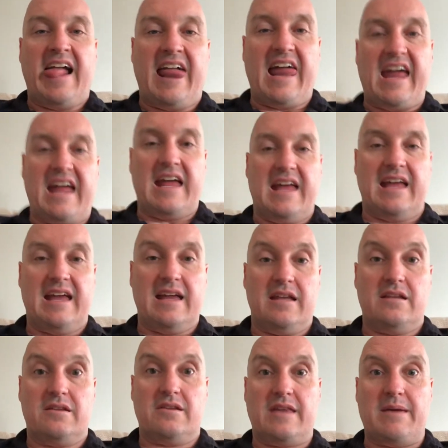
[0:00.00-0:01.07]

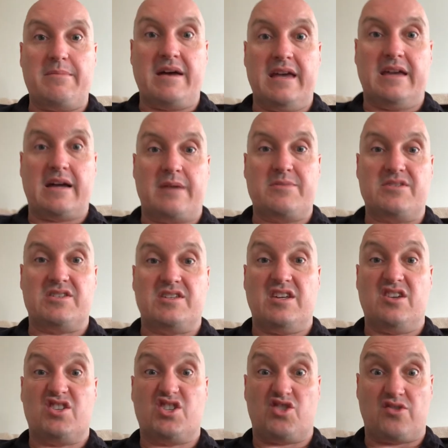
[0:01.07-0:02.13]
And they may come and
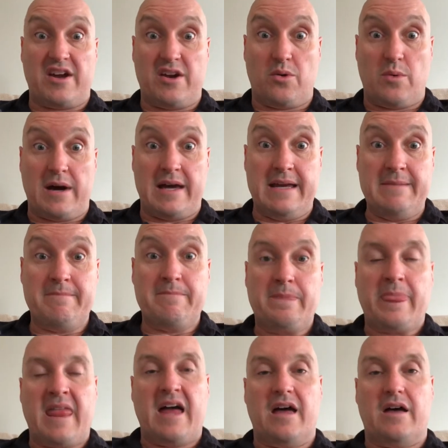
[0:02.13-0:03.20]
see us straight away,
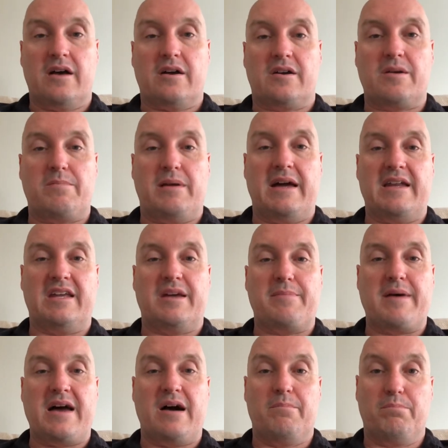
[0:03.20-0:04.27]
complaining
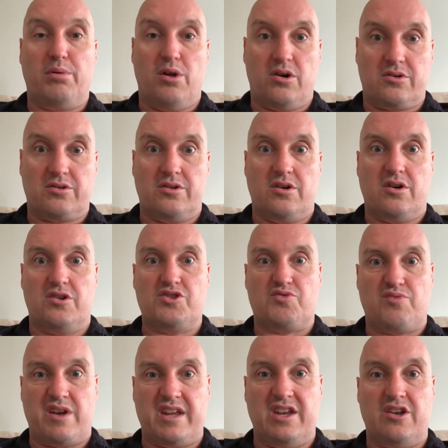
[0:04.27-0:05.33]
about blocked nose,
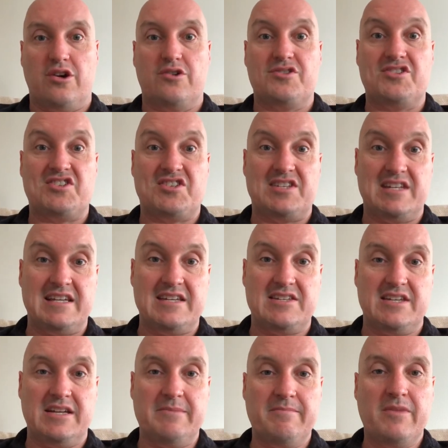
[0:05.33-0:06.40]
runny nose,
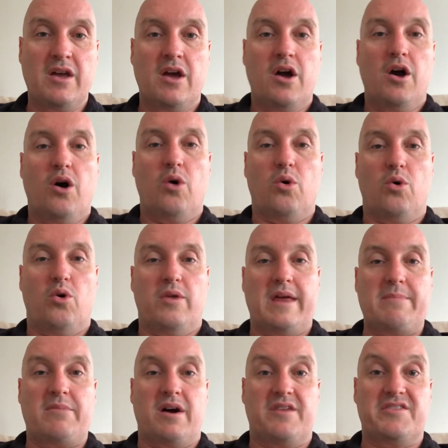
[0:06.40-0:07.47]
sneezing, or
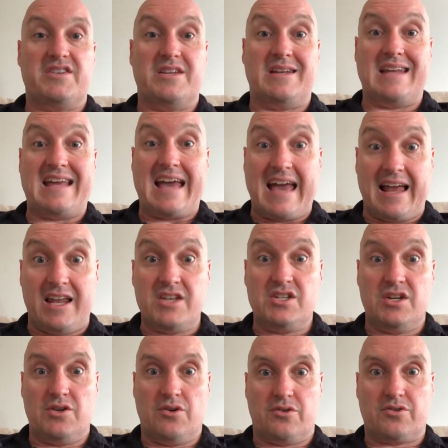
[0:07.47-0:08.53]
they might have seen an
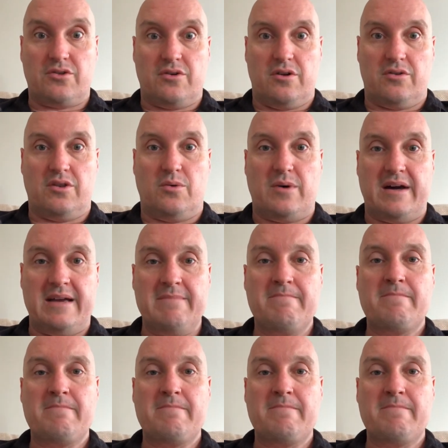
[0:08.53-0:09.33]
allergy doctor along the way.